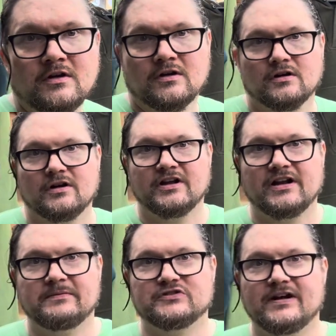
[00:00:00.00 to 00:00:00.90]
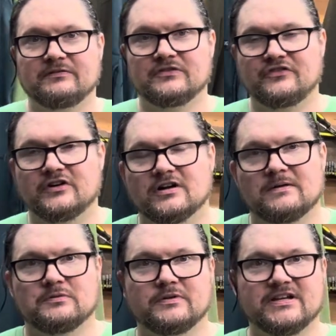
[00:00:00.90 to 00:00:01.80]
All right, I've been traveling for a
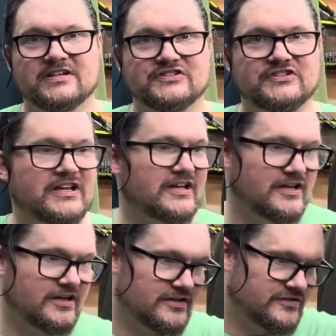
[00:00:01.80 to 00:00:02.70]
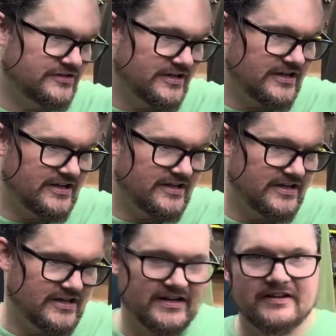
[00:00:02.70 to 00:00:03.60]
couple weeks, and today
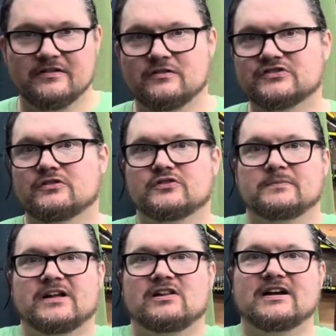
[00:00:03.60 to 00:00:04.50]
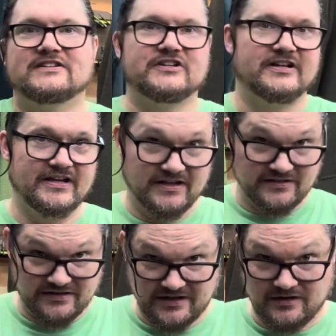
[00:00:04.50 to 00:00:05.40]
I was going through my closet
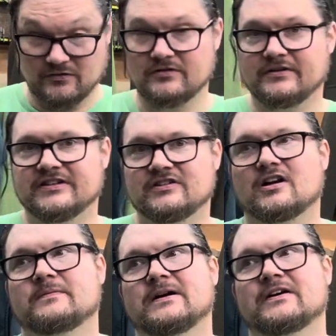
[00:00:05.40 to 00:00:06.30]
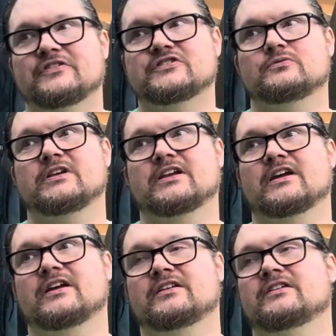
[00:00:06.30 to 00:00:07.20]
and thinking, what do I talk about this
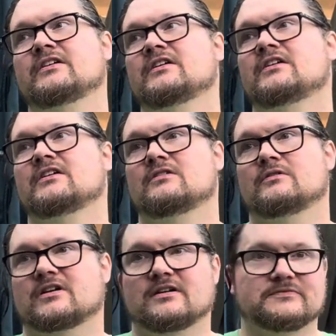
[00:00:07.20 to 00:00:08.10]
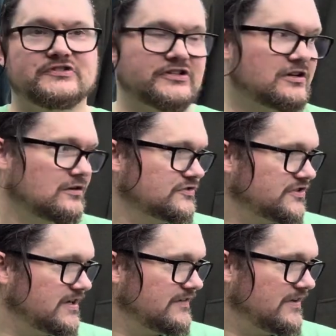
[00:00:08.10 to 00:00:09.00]
weekend when it comes to clothes
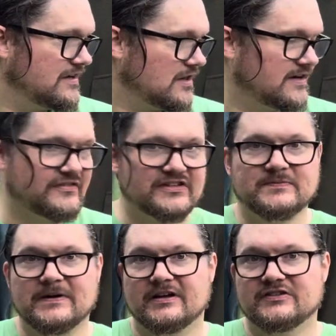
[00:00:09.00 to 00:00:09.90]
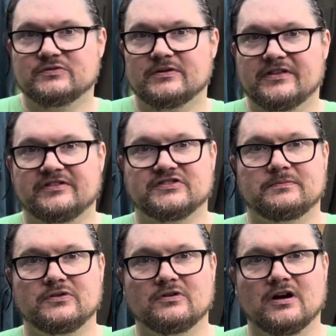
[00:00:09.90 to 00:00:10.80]
that I've had a lot of experience with and
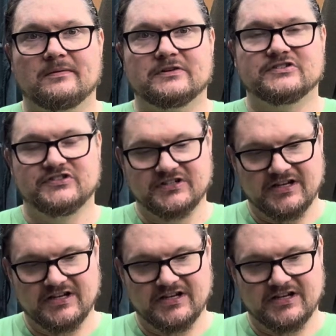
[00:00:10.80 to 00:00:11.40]
some newcomers.